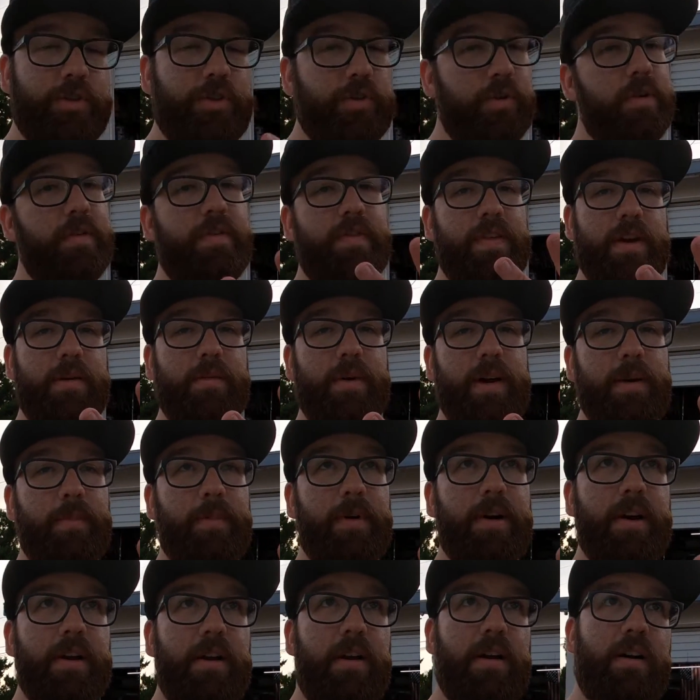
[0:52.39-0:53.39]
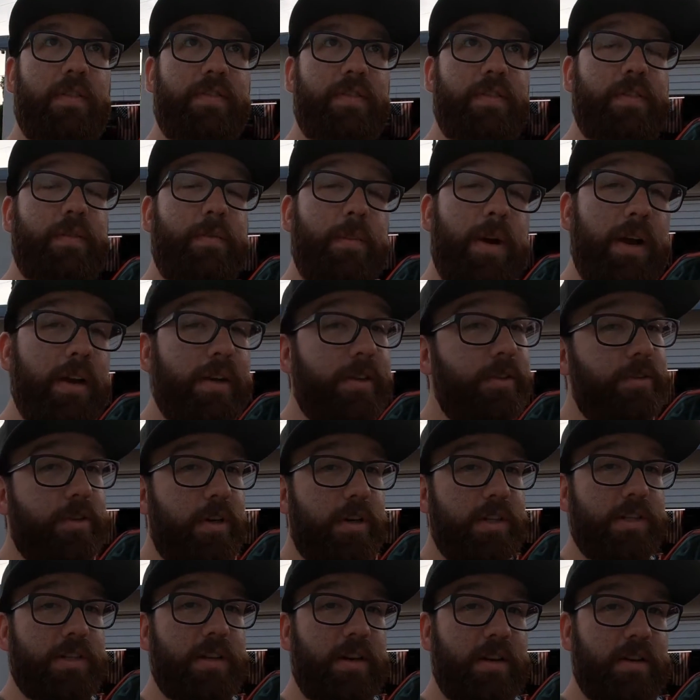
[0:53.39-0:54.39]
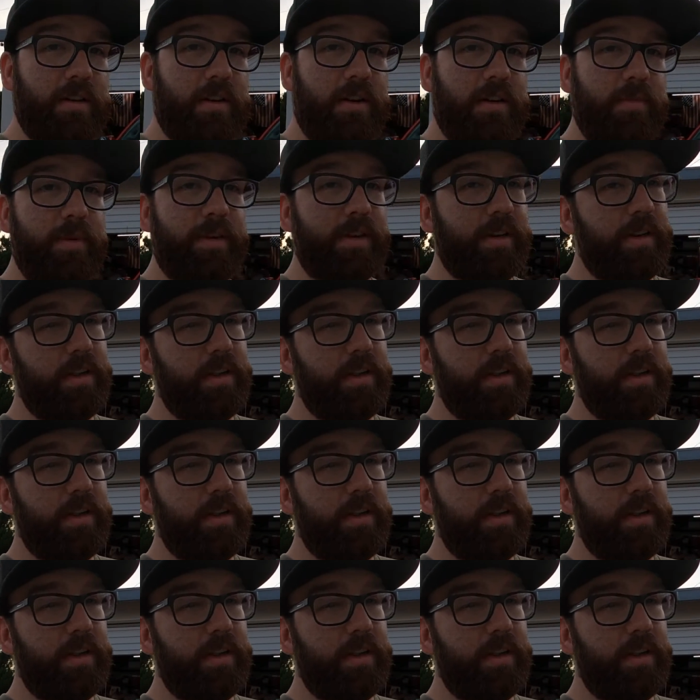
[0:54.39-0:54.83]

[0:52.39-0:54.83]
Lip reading: 2 of them I bought off of americantrucks.com and